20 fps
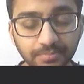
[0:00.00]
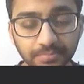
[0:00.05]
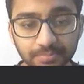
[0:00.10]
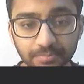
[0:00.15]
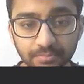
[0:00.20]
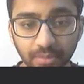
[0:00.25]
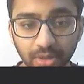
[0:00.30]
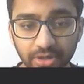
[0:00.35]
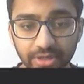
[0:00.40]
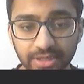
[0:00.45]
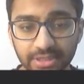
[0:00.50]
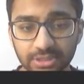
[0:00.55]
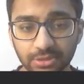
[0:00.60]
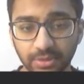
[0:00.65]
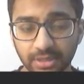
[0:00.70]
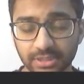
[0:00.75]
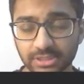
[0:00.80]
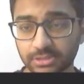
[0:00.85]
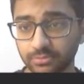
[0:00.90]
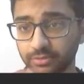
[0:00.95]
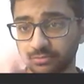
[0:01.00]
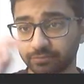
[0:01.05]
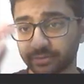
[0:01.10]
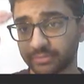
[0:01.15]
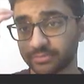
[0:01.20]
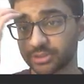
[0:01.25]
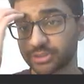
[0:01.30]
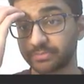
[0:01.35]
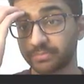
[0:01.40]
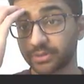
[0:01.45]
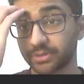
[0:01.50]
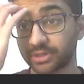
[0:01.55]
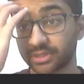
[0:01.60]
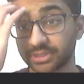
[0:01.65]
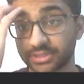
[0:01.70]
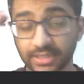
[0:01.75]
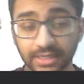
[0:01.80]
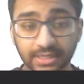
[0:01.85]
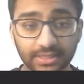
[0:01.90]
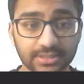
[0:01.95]
Murray is questionable from the
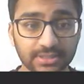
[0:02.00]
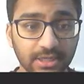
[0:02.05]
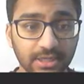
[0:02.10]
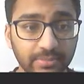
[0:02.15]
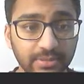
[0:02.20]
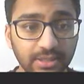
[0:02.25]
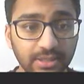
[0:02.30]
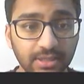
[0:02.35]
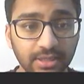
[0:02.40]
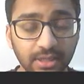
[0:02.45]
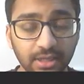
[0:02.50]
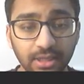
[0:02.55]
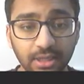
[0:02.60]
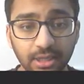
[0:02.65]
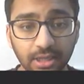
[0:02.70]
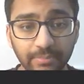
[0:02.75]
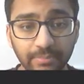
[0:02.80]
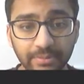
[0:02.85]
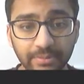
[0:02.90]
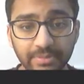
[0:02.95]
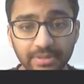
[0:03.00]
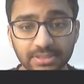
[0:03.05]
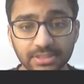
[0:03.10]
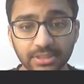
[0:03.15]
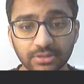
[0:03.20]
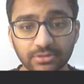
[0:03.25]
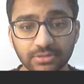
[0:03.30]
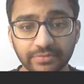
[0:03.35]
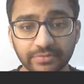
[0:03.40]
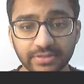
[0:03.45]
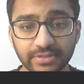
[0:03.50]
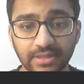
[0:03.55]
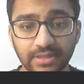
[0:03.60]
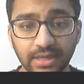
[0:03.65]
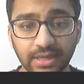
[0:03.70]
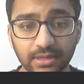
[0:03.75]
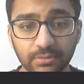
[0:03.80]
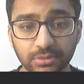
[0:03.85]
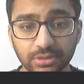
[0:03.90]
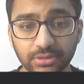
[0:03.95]
Spurs. That is going to be a big piece of news if he's
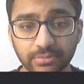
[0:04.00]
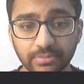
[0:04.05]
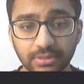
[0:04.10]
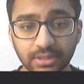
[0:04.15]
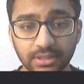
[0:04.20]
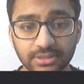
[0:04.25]
not able to play.